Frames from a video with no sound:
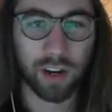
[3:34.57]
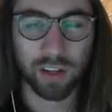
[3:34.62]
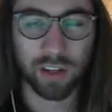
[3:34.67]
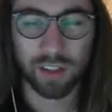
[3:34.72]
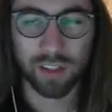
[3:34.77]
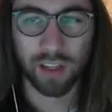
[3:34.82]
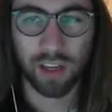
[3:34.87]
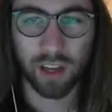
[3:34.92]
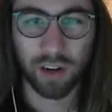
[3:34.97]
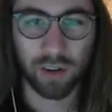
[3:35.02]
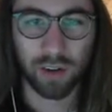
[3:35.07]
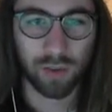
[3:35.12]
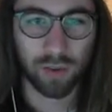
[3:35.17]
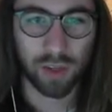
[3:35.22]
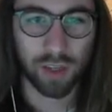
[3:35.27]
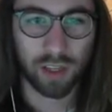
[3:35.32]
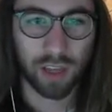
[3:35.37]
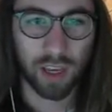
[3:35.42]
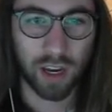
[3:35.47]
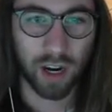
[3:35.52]
I was like, I don't
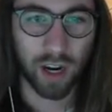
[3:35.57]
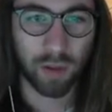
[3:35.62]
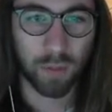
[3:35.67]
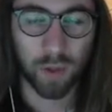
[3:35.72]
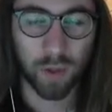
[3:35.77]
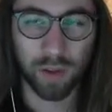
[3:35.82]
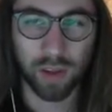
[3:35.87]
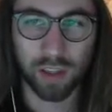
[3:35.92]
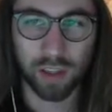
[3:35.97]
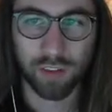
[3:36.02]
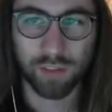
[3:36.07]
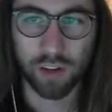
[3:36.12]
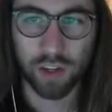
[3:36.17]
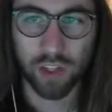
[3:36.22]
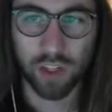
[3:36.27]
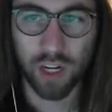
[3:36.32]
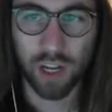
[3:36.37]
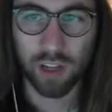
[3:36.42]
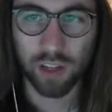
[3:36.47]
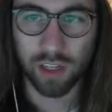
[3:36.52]
really care about like the
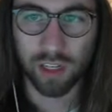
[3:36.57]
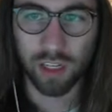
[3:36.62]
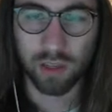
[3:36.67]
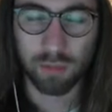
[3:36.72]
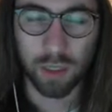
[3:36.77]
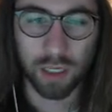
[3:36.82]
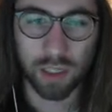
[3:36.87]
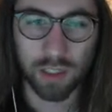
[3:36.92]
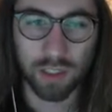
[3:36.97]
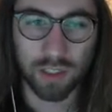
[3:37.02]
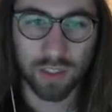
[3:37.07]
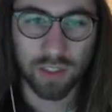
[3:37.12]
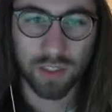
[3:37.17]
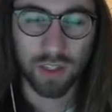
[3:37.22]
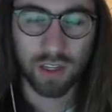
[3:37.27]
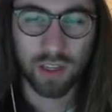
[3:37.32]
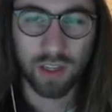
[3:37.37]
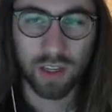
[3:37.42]
functionality because